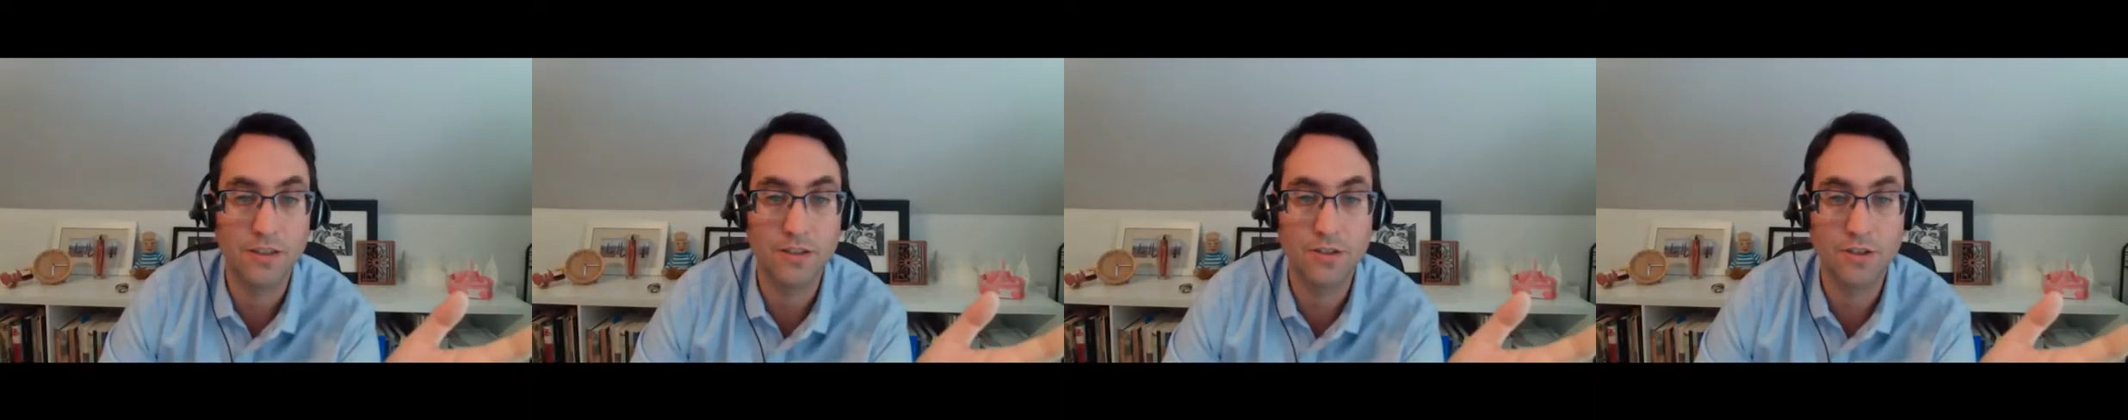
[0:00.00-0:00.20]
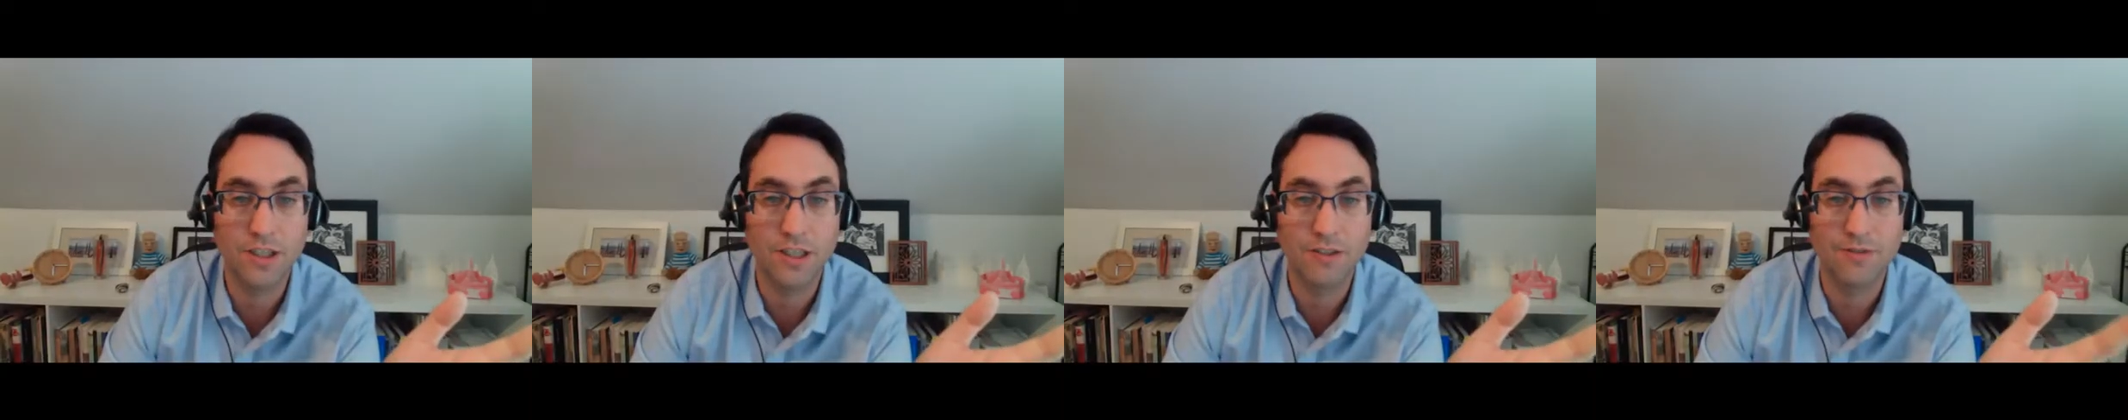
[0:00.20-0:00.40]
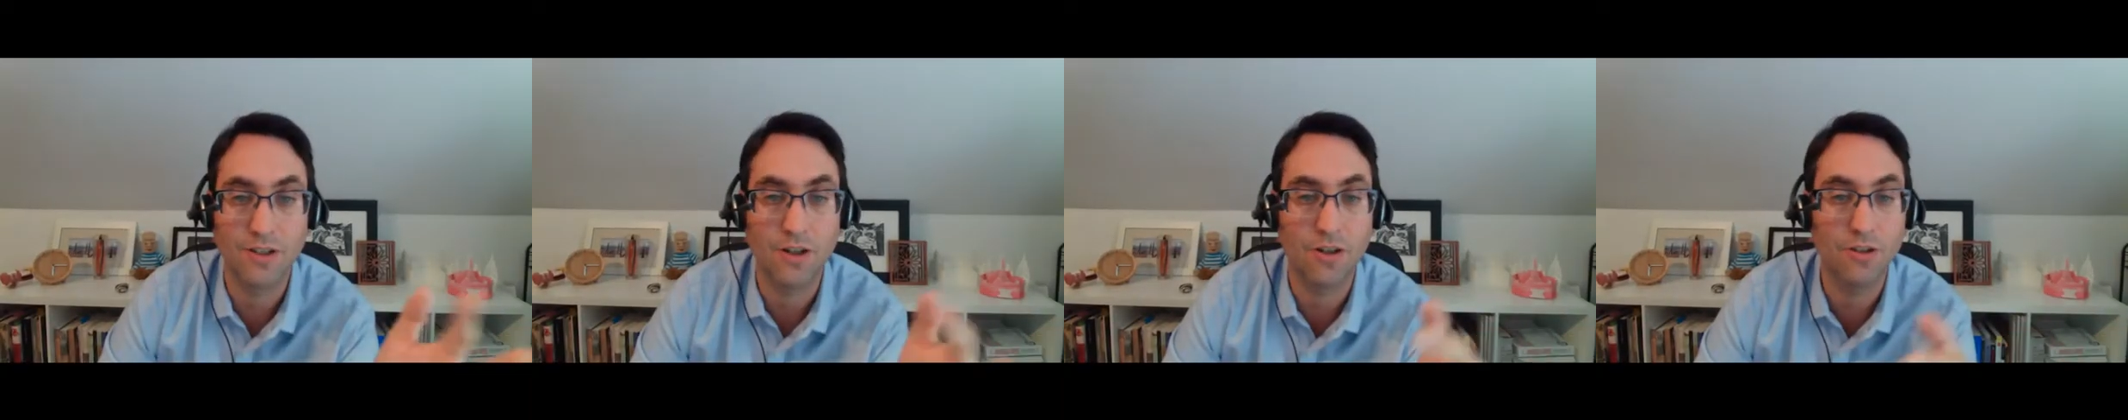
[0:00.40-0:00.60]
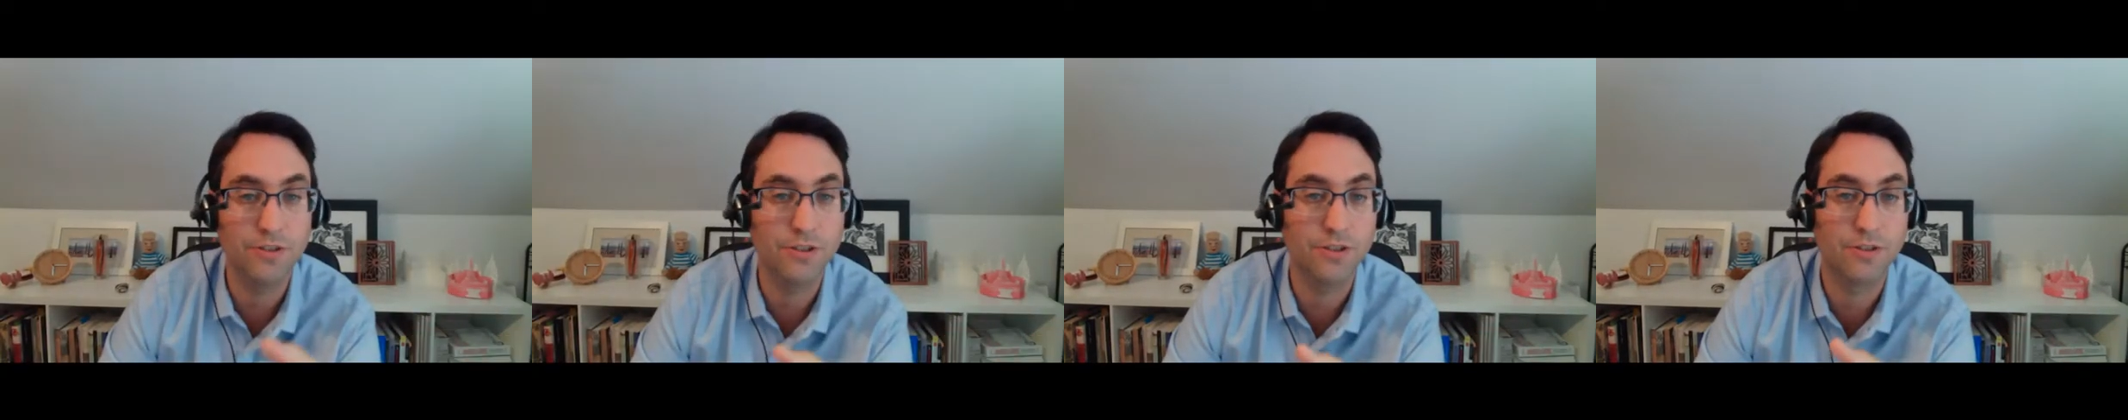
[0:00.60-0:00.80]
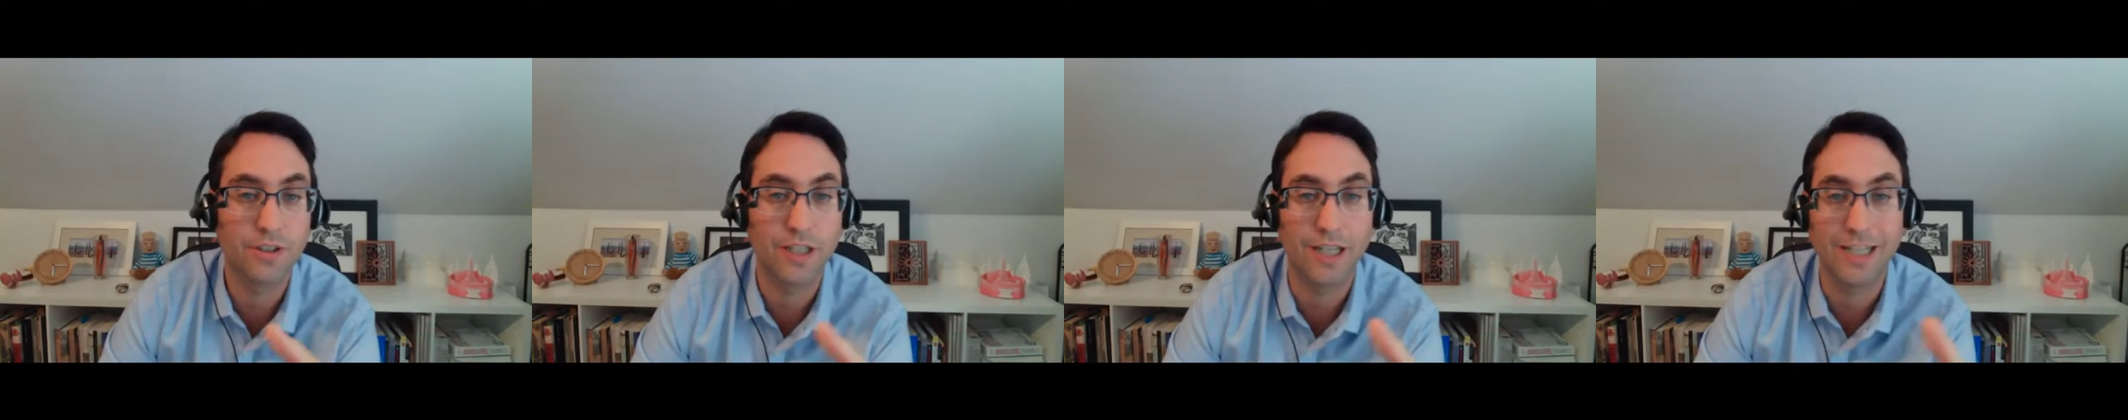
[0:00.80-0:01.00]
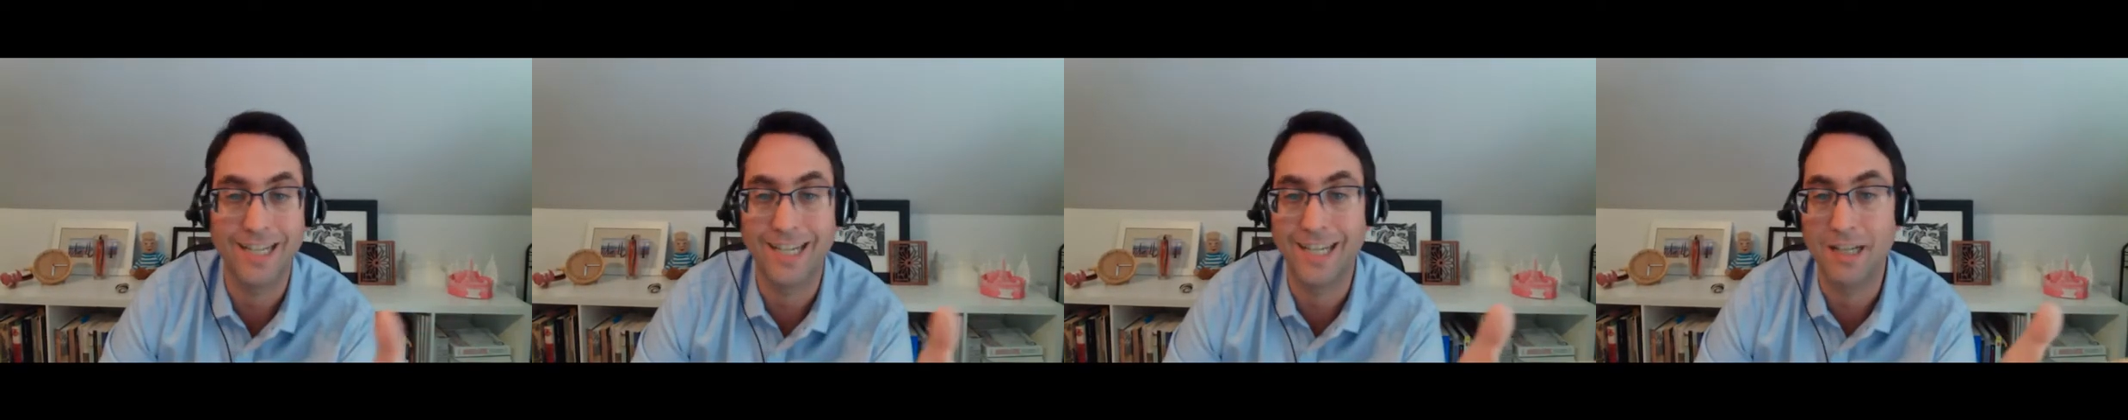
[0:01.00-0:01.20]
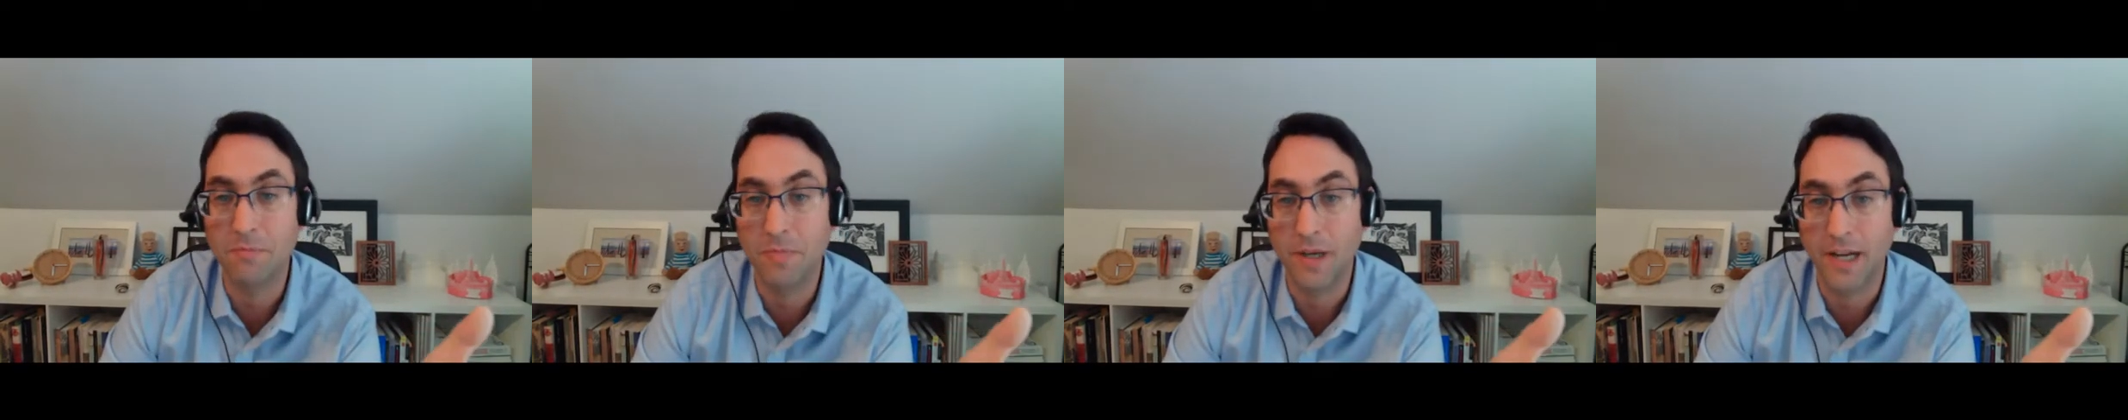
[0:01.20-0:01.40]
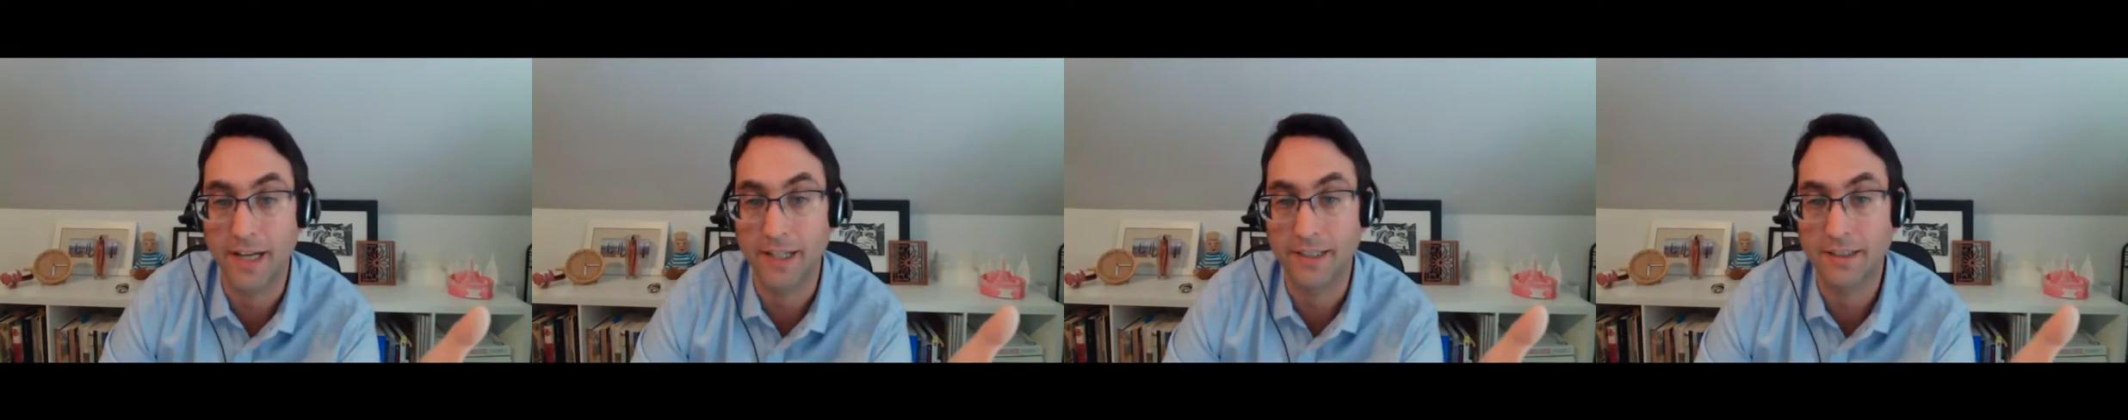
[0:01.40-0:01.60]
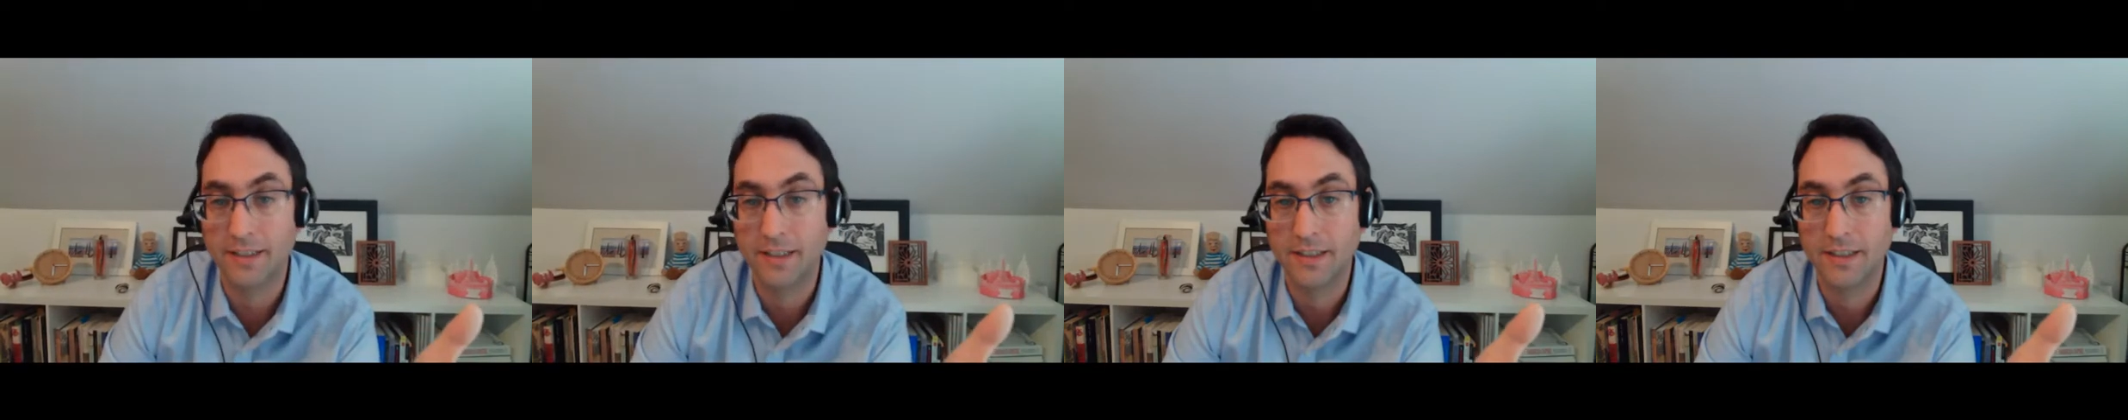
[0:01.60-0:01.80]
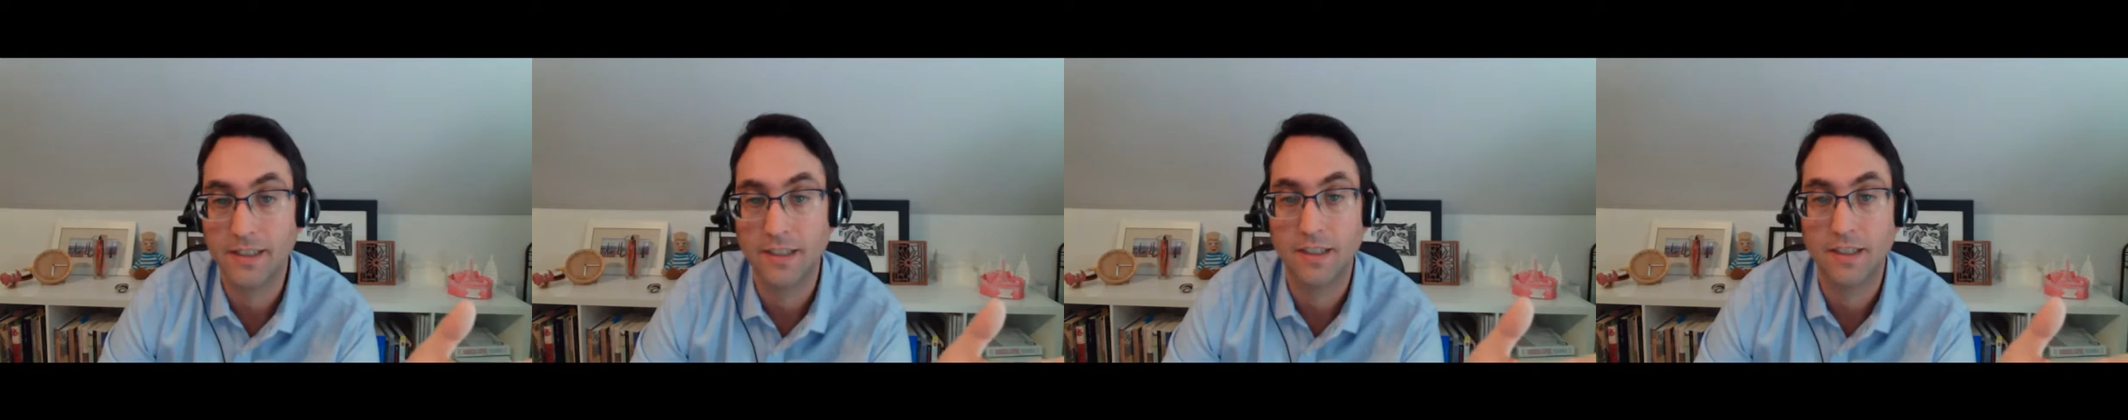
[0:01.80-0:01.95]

in shift also can impact